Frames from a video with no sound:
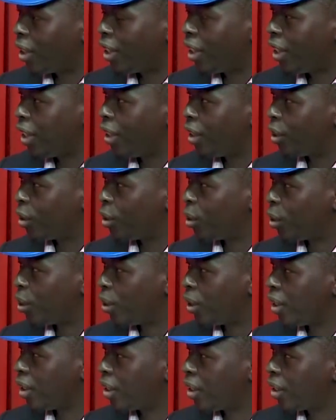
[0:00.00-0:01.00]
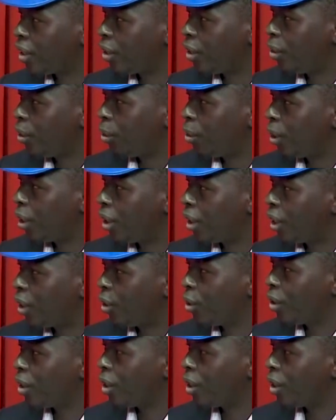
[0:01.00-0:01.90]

and electronics. What can you say